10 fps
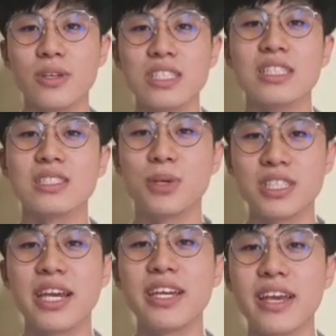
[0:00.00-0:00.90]
which is
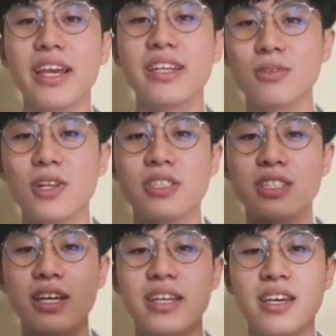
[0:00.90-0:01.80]
pressure head and
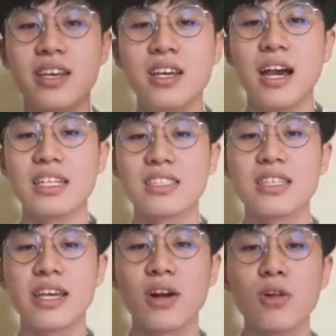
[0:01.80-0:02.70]
velocity head, are
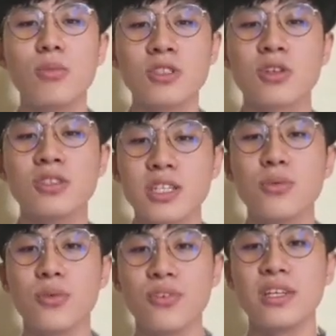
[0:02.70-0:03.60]
stay almost constant
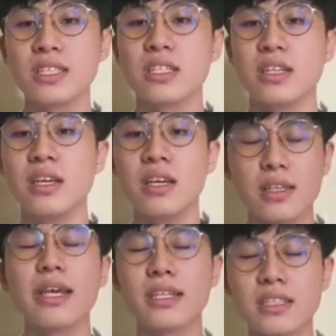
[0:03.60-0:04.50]
with the distance.
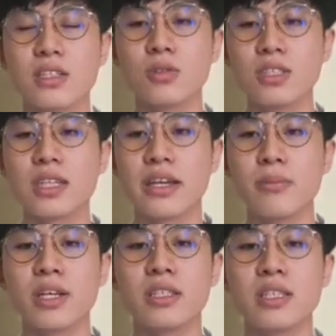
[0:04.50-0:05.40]
That is a good sign
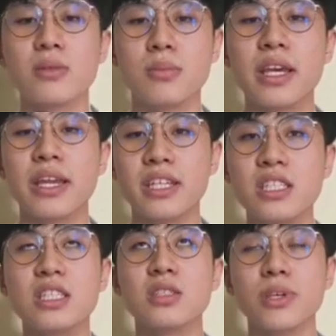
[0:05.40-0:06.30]
because it means energy
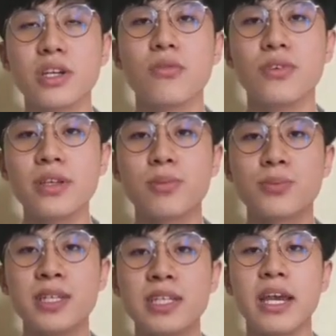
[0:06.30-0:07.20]
is being converted
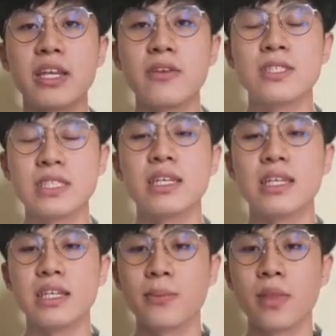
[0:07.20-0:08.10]
properly and efficiently,
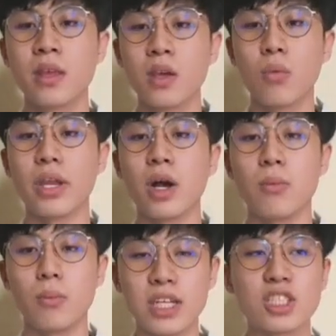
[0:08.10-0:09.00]
without
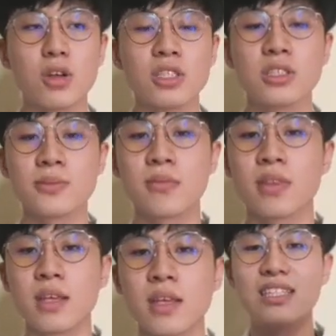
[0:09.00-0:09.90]
much loss.
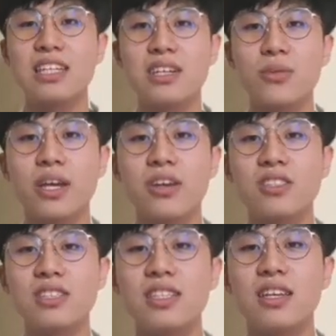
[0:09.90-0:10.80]
Lastly, we can
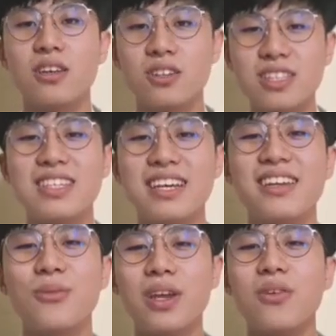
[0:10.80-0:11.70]
notice that
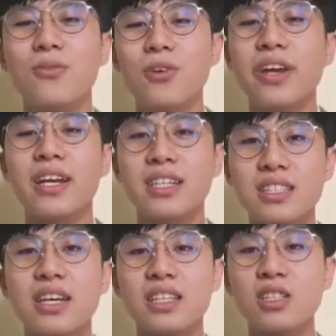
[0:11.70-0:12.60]
when the flow area is
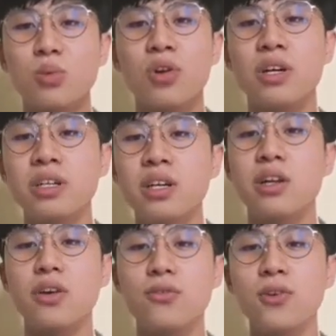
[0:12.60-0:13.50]
getting smaller,
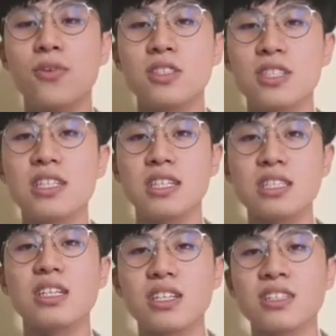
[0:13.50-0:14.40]
the fluid velocity is
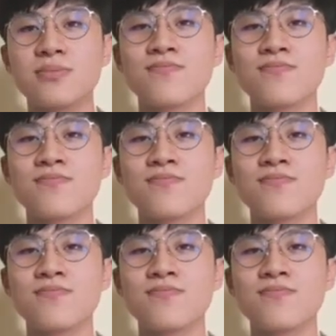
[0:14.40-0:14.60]
increased.